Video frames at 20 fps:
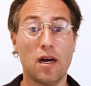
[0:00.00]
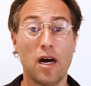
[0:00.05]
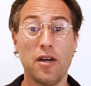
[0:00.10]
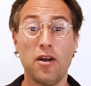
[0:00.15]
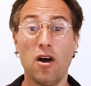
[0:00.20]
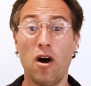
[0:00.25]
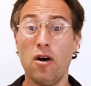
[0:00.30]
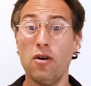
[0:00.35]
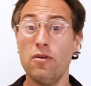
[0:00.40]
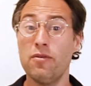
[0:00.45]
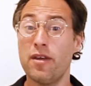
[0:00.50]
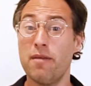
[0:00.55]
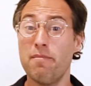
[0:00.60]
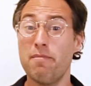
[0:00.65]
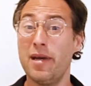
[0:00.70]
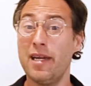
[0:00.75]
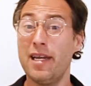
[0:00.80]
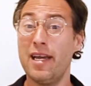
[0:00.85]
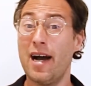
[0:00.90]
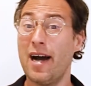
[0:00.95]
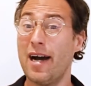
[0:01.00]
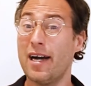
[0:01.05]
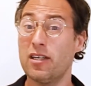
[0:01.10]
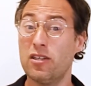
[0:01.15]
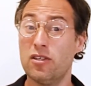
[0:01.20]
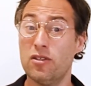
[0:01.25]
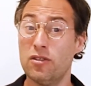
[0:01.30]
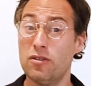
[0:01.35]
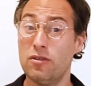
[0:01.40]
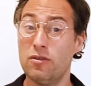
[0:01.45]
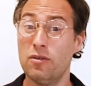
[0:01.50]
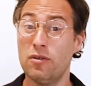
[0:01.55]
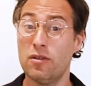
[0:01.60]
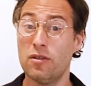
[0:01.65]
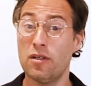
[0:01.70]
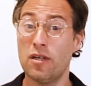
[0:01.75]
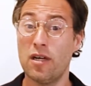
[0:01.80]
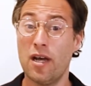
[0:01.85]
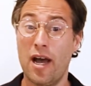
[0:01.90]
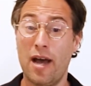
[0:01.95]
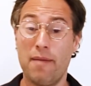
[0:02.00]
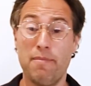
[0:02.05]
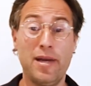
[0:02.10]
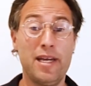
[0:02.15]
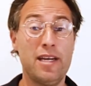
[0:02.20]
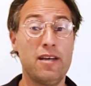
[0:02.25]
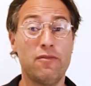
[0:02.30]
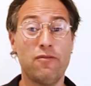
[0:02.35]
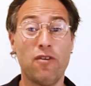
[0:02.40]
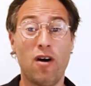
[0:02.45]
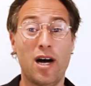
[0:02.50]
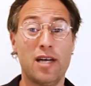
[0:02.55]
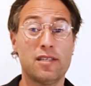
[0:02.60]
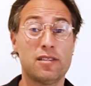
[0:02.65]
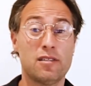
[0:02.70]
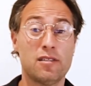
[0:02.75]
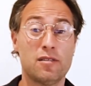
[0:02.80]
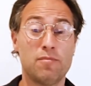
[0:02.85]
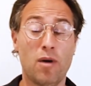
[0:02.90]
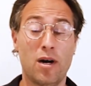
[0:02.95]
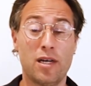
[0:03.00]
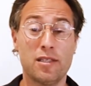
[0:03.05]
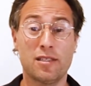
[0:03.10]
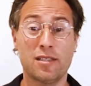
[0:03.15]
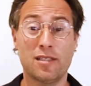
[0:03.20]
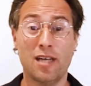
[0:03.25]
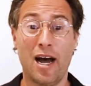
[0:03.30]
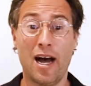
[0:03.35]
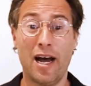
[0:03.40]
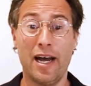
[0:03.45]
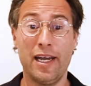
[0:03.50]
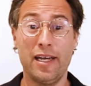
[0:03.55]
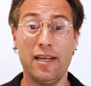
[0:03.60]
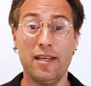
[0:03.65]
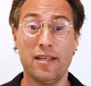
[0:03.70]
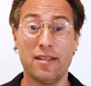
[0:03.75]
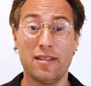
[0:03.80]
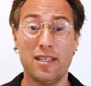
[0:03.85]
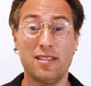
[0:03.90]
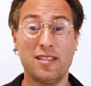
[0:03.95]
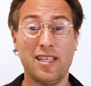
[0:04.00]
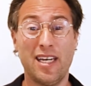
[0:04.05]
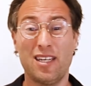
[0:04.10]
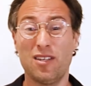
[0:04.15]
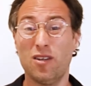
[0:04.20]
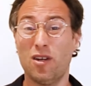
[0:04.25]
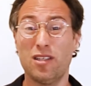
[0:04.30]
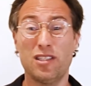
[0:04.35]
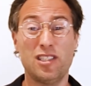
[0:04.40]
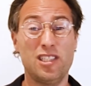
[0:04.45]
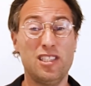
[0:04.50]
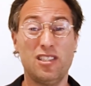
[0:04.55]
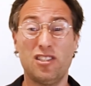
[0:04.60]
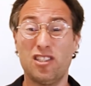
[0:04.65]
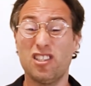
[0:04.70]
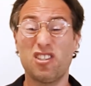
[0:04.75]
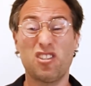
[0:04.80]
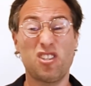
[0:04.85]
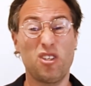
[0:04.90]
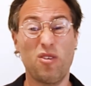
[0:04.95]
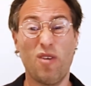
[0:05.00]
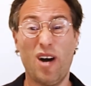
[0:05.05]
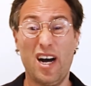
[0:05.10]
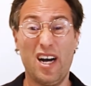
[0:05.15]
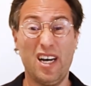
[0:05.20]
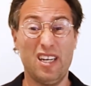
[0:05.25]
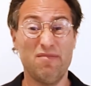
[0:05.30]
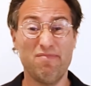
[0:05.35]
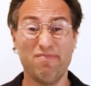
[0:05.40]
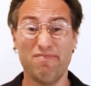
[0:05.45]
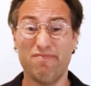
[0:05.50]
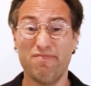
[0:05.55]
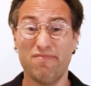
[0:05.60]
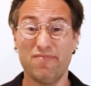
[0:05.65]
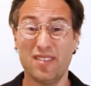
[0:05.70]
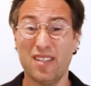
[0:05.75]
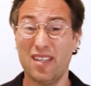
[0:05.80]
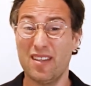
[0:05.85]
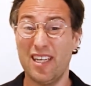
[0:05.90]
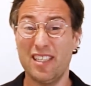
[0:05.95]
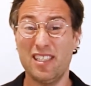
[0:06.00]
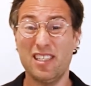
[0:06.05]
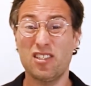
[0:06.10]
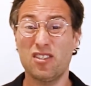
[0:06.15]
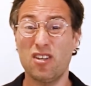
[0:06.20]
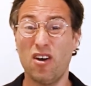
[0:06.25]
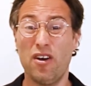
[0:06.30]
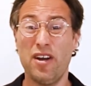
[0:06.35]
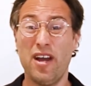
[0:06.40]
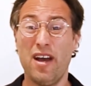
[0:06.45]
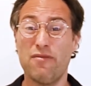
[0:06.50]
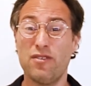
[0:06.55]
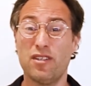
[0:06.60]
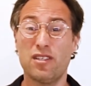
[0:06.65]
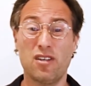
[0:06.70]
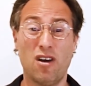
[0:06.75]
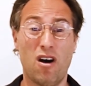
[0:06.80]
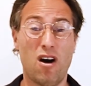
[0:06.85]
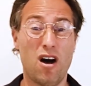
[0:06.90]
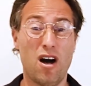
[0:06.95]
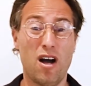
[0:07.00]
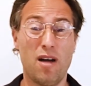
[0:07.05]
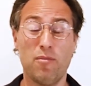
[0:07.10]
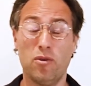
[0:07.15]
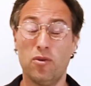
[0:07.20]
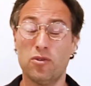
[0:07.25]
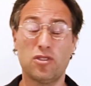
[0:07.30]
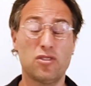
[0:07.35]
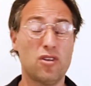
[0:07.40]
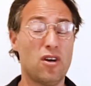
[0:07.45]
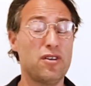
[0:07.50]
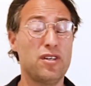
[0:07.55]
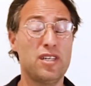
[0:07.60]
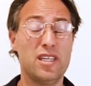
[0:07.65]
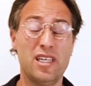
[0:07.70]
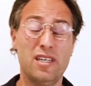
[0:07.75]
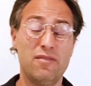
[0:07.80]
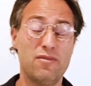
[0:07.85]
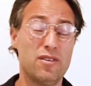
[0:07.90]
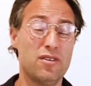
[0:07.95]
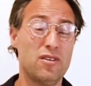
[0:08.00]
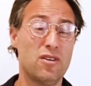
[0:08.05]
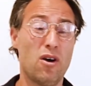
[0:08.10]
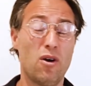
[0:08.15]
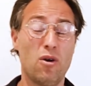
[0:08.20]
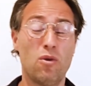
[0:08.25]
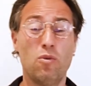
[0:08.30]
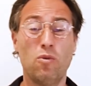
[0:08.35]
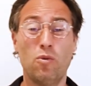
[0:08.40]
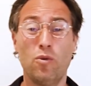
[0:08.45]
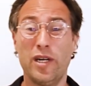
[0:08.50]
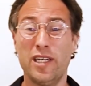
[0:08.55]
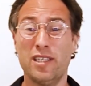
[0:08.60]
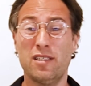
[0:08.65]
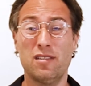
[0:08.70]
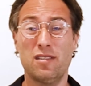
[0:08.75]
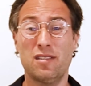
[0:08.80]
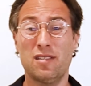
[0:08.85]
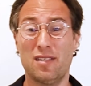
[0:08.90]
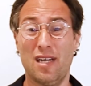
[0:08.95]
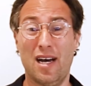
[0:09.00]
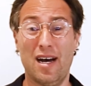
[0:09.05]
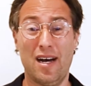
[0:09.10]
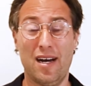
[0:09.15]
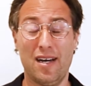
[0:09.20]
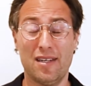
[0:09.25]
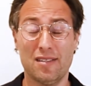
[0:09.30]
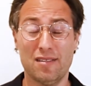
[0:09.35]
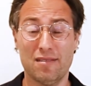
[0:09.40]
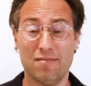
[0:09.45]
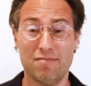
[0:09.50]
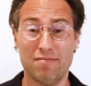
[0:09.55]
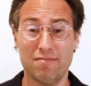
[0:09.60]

I know that many argue, and many advisors might say that technology is just too hard. They just don't have the time or don't even know where to start.